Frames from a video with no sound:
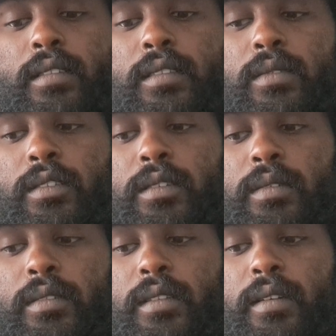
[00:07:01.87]
There's no
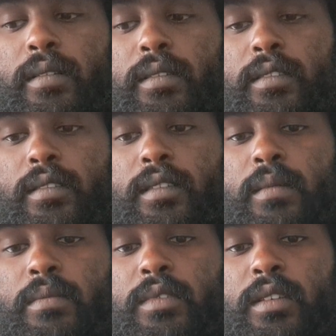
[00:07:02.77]
secrets there. It
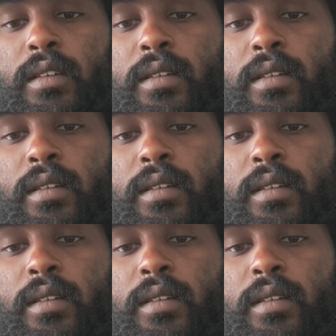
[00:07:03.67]
seems,